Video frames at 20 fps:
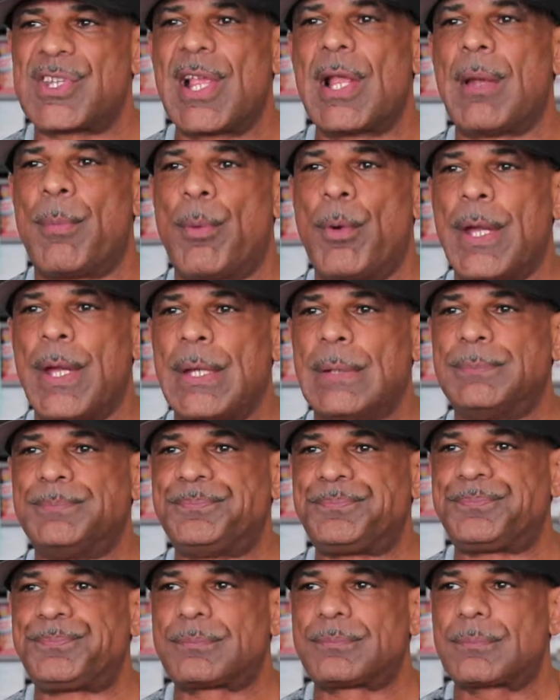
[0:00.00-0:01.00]
celebrate.
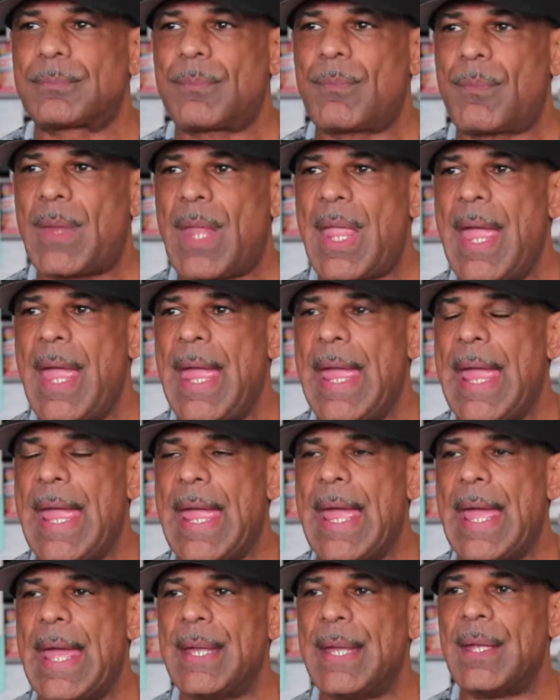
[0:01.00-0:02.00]

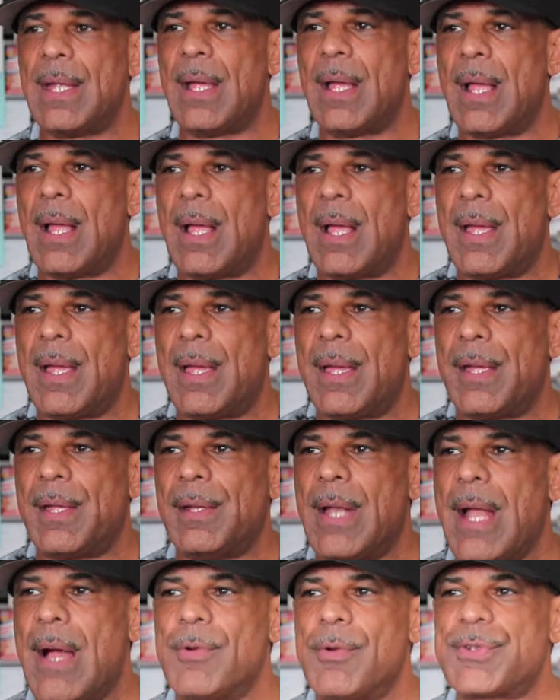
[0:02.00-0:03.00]
And
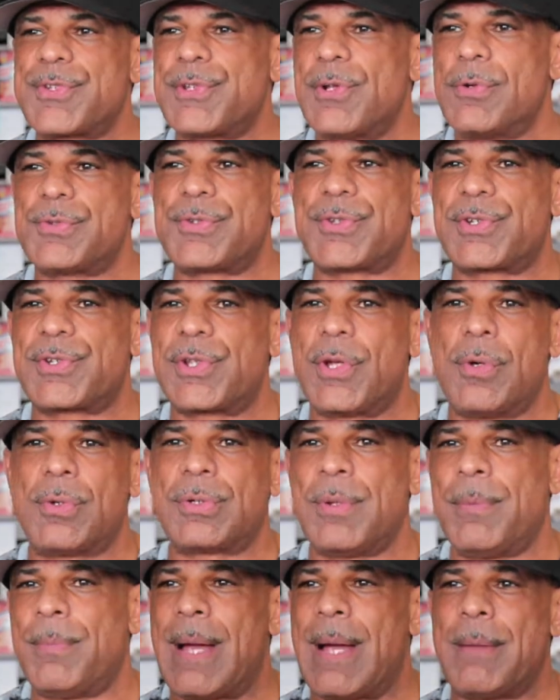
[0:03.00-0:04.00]
I was so
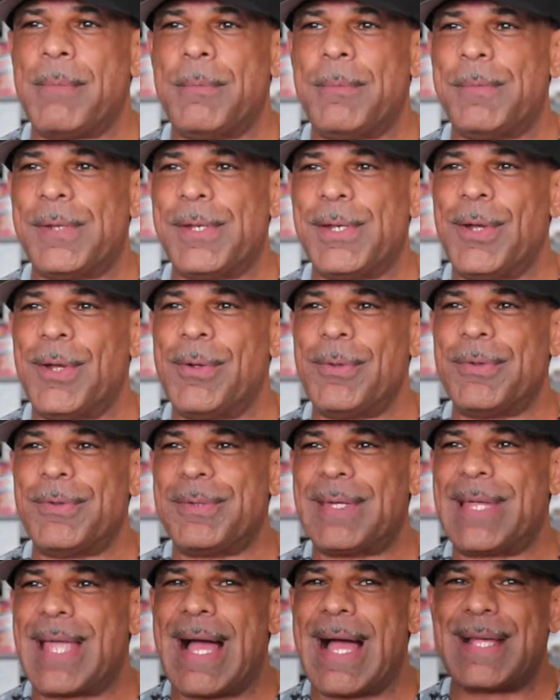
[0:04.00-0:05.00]
stoked about, you know,
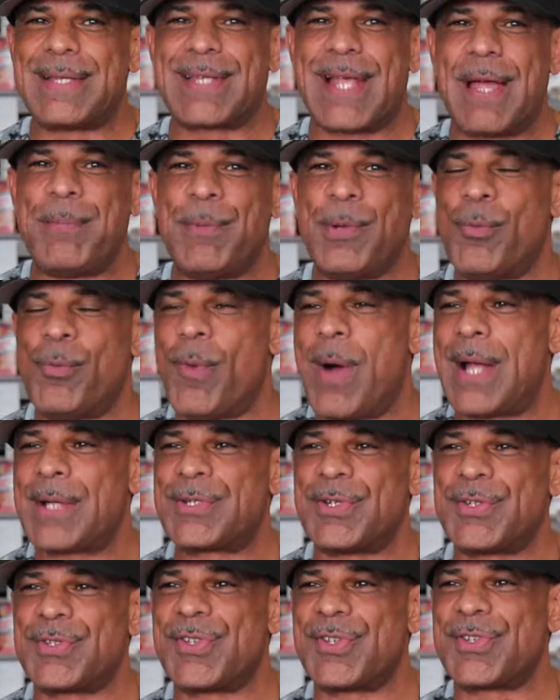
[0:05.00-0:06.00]
guys I've been
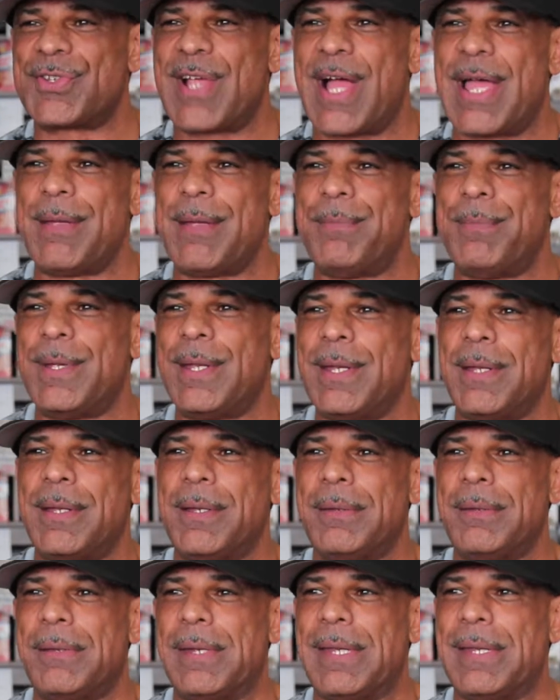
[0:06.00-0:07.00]
watching since I had been
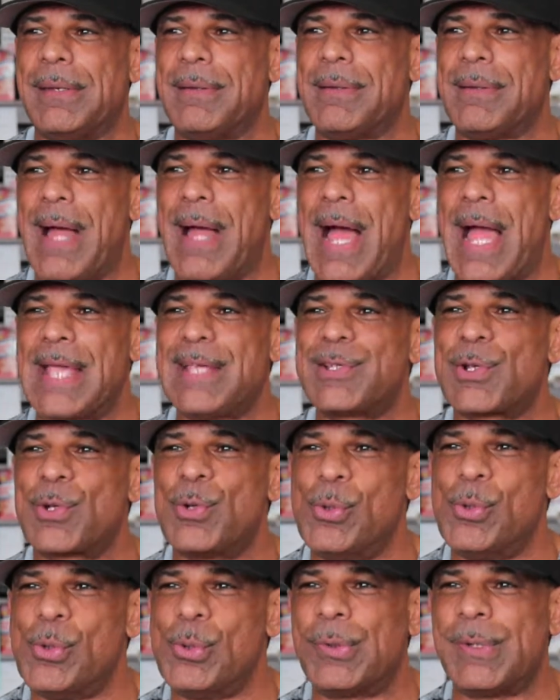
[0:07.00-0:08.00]
in high
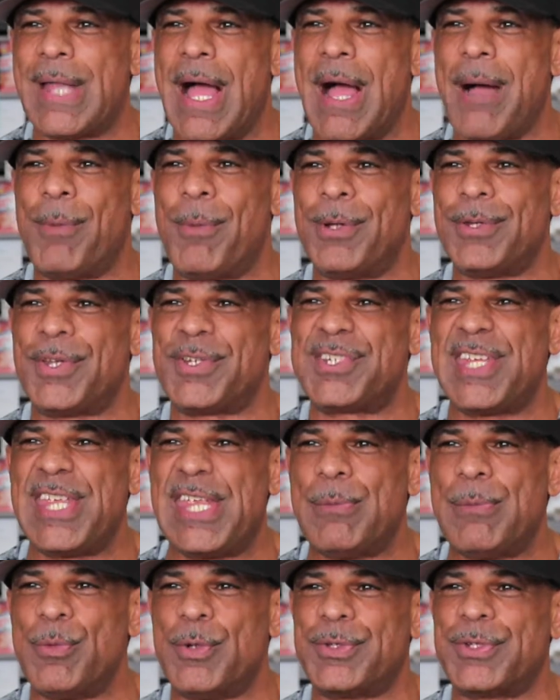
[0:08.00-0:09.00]
school. Now I'm on the
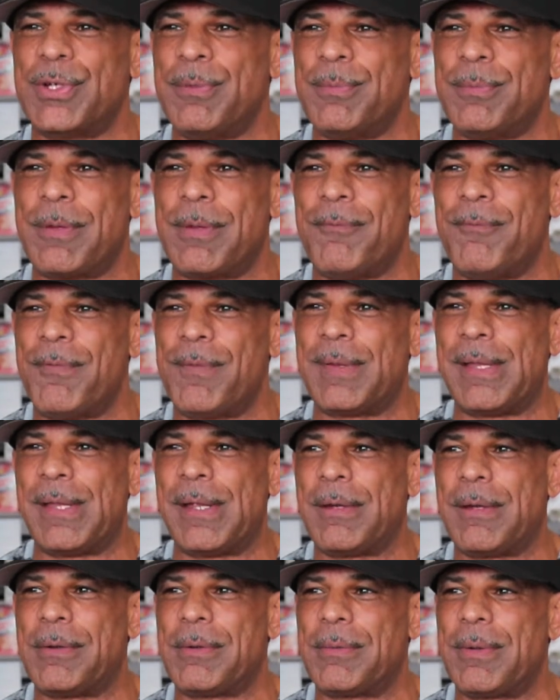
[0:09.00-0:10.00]
team with them, and
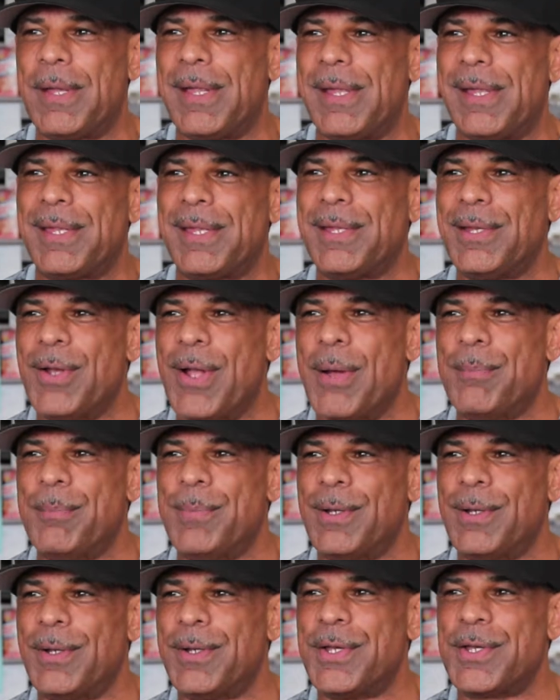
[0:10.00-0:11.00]
they're, you know, I'm
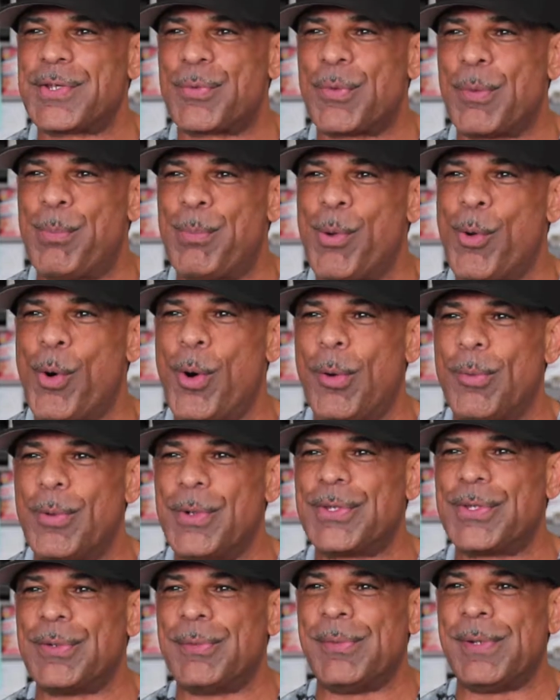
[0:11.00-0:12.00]
building this rapport
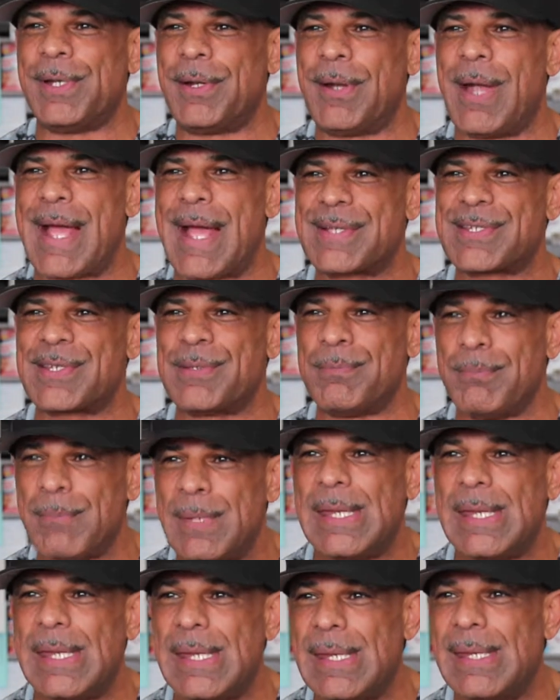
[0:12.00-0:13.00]
with them, and they're asking
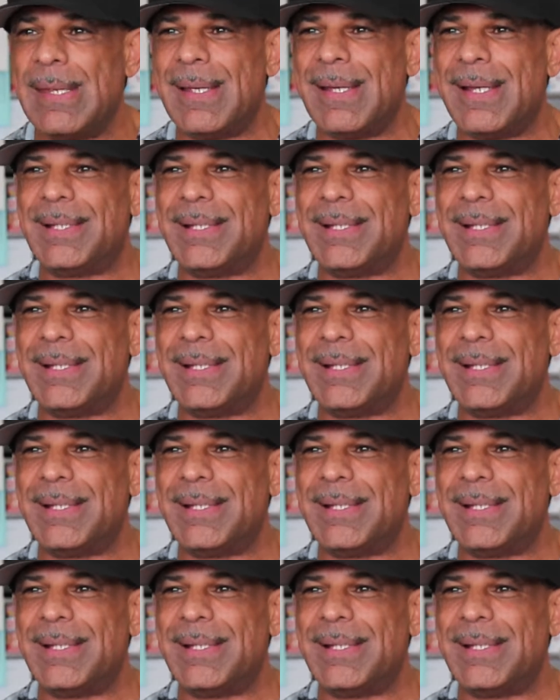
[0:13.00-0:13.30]
me